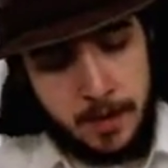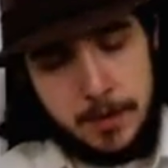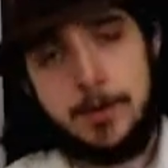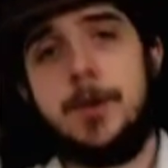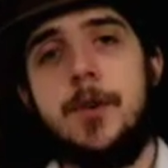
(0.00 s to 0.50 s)

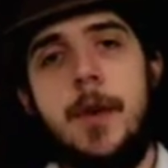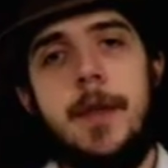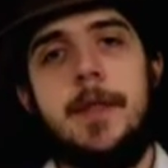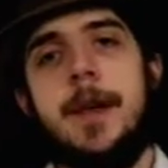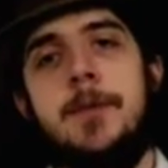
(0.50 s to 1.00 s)
So,
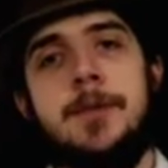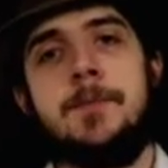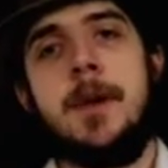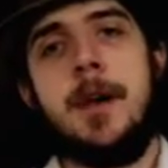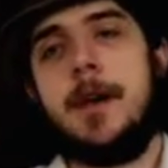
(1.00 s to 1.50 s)
that was
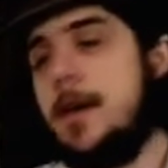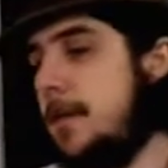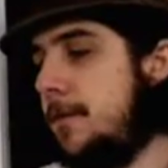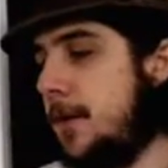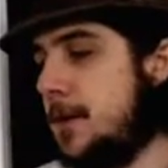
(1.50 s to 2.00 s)
my
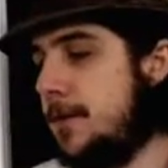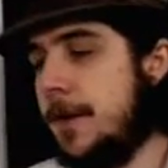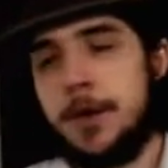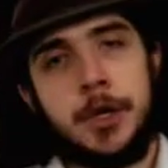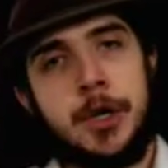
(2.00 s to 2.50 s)
first
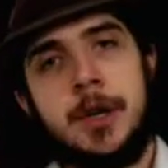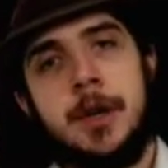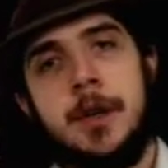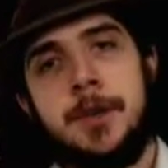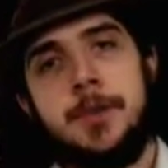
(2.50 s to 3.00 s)
venture
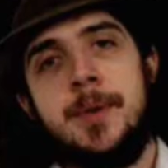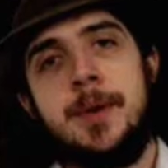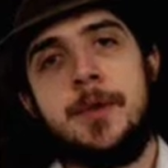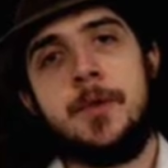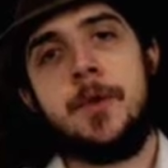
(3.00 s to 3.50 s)
into
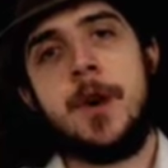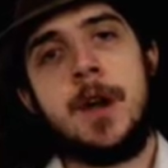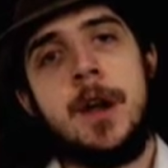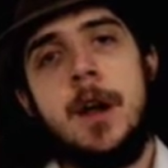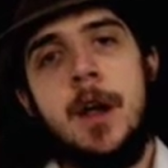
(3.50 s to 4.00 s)
Pinot Noir.